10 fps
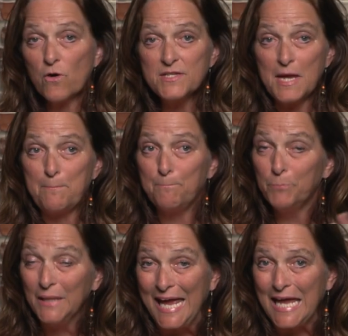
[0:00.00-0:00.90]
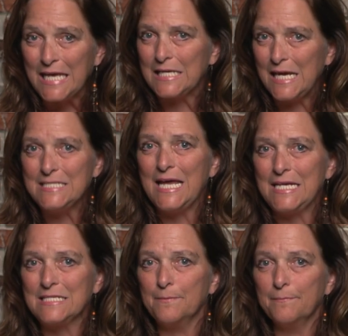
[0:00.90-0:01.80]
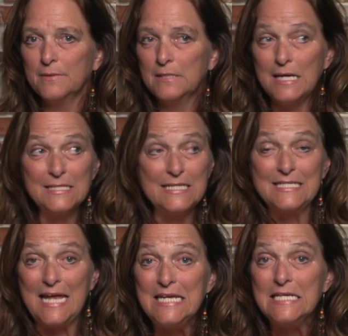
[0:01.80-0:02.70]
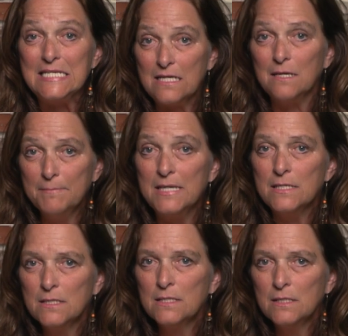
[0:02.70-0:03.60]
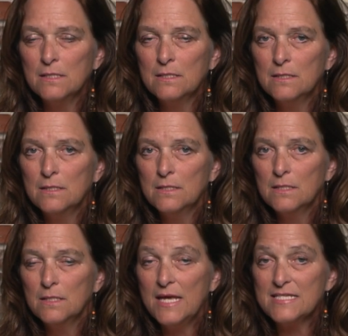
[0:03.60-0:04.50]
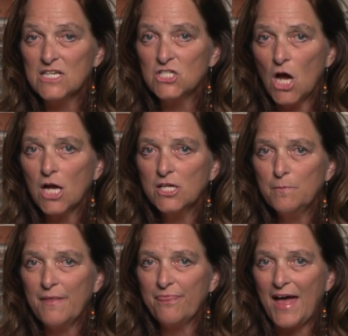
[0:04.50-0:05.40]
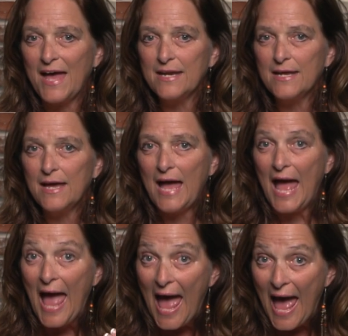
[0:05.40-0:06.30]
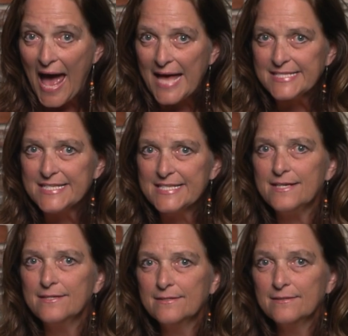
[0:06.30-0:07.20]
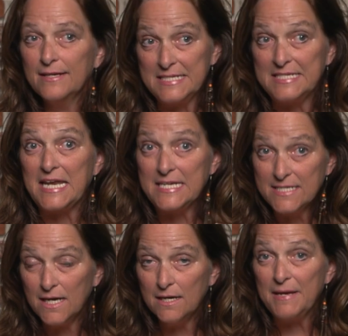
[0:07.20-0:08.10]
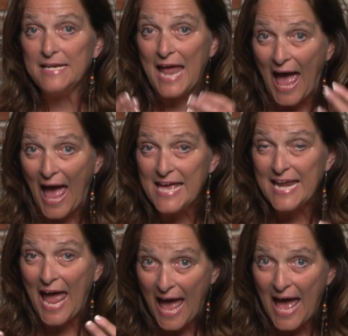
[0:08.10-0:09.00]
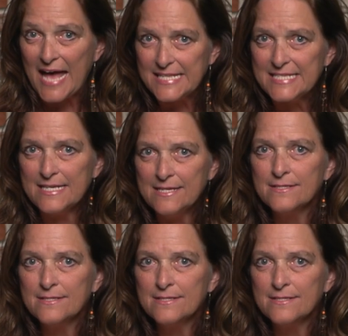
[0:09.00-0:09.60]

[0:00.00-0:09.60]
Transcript: is a blank addendum. An addendum is a document that adds, an addendum, and it adds